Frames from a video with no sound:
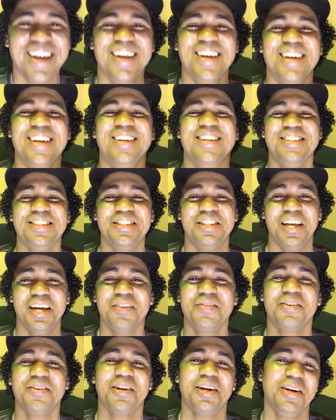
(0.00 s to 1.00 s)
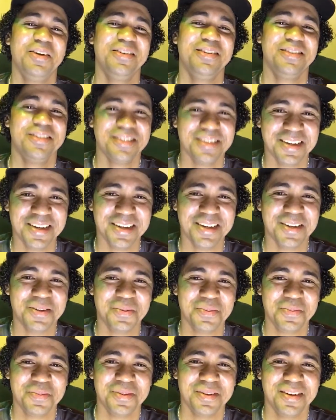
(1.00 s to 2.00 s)
It's Steph Curry's
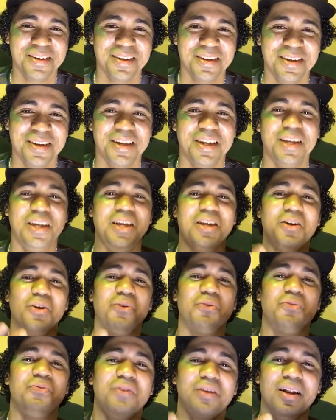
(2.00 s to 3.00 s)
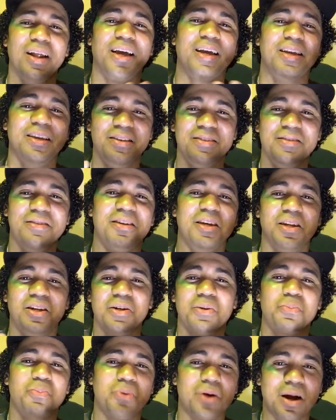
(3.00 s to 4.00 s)
team. He don't feel like he's getting
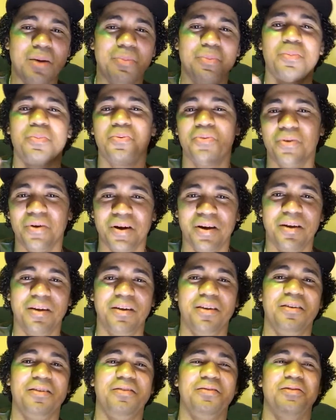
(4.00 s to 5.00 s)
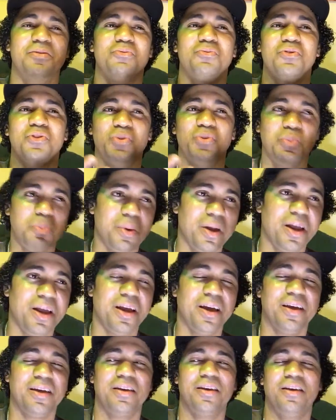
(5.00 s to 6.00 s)
the proper praise and
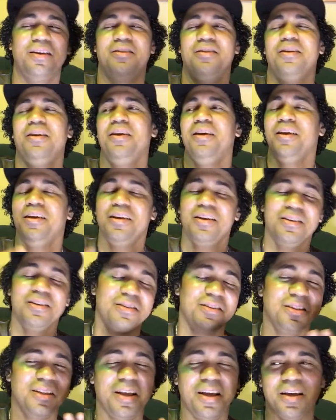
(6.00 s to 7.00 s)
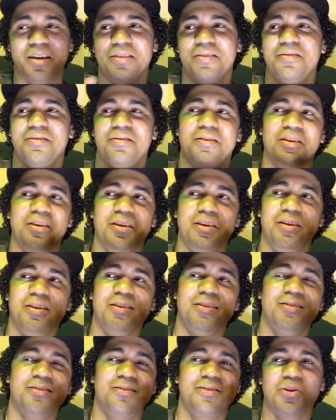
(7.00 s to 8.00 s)
respect, and his legacy
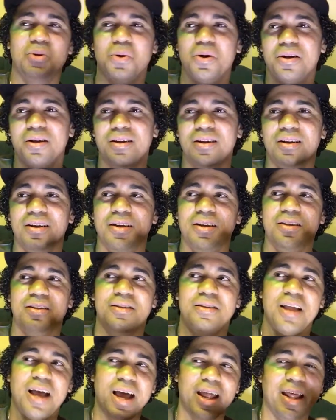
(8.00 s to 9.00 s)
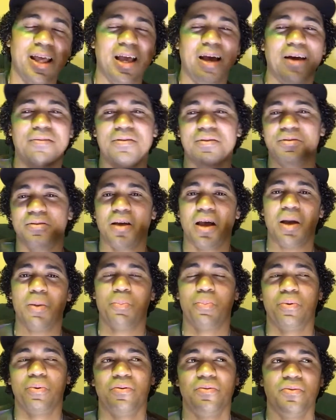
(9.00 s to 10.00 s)
is gonna not have the
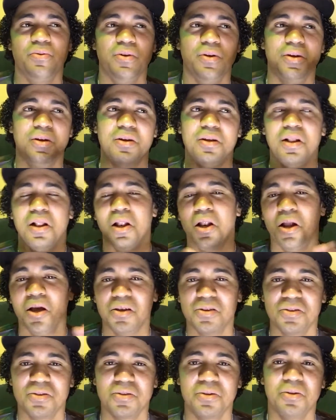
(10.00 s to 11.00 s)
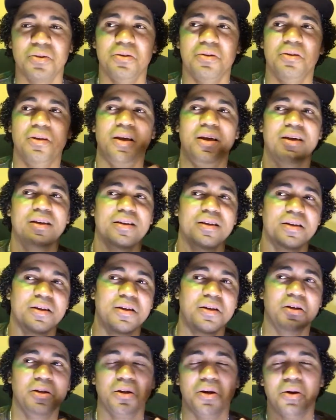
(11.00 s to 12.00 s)
type of luster that,
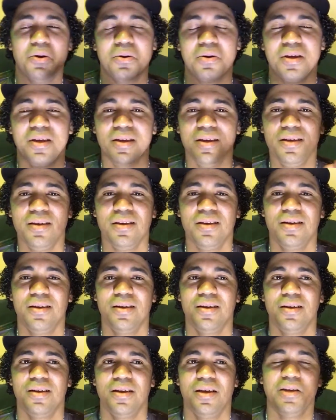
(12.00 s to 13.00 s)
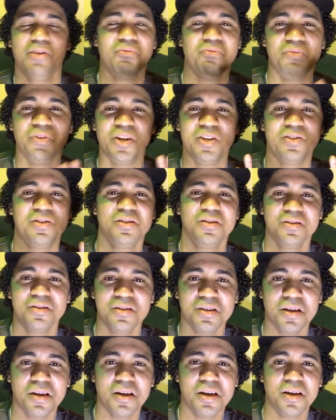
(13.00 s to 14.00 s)
you know, he envisions
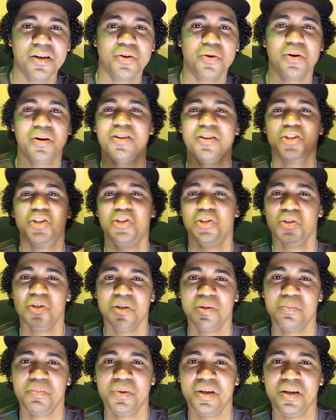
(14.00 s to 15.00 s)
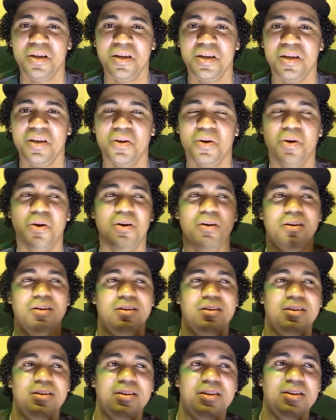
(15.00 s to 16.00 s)
it, or it should be, or,
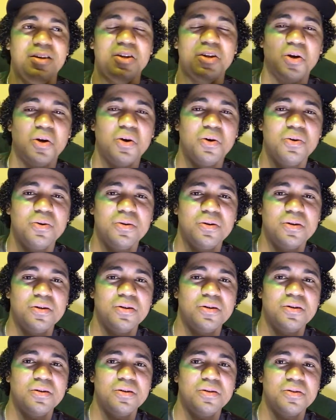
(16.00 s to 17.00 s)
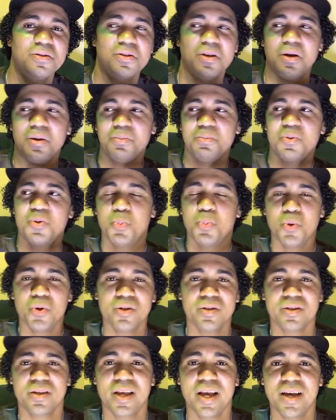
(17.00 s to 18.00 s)
you know, some
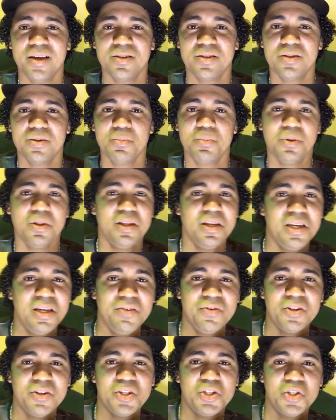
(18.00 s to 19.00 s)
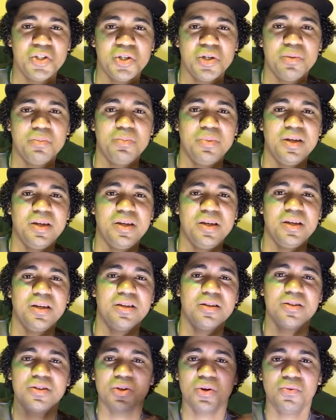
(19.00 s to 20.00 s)
sportscaster believe it should be,
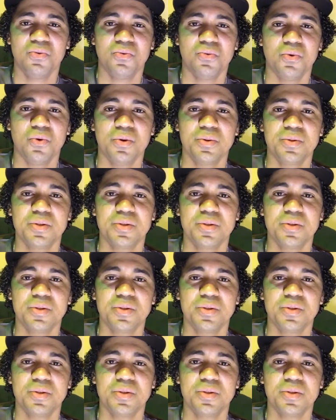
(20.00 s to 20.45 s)
and so forth.